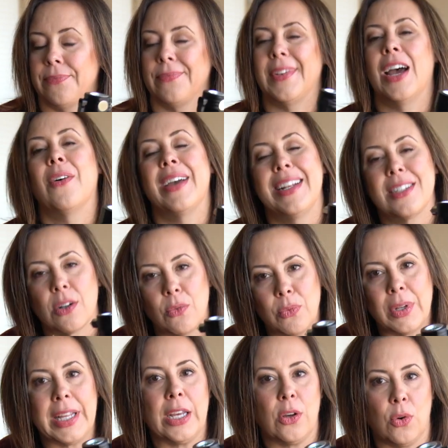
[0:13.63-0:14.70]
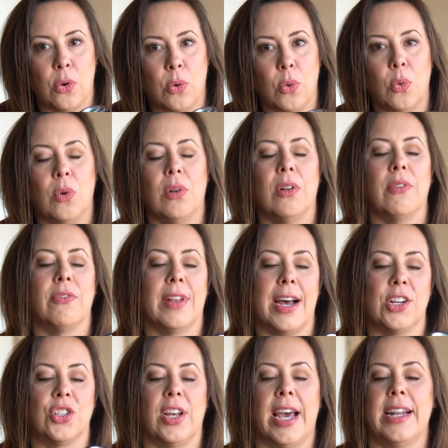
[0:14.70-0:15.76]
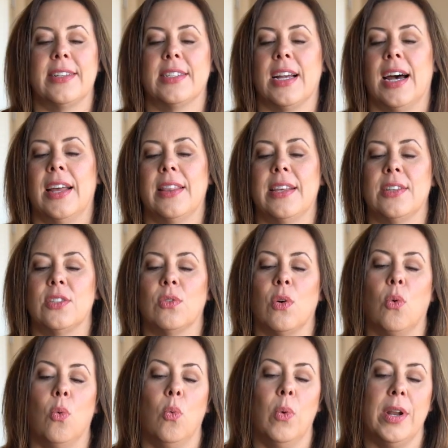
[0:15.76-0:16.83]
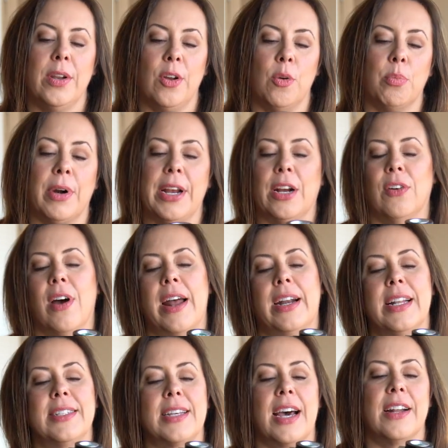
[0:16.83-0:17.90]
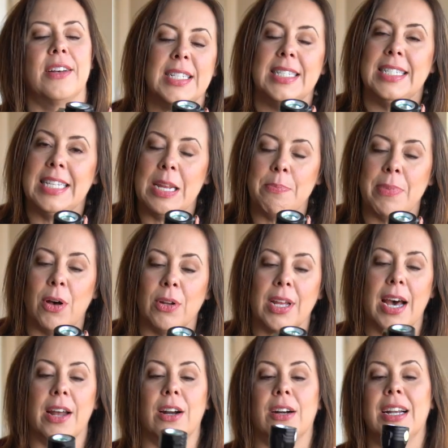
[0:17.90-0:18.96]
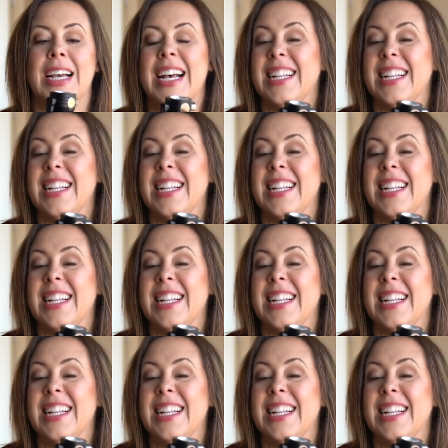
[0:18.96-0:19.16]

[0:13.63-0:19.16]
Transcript: Now, it's a really cool flashlight. It's got this window breaker on it. It's got a seatbelt cutter.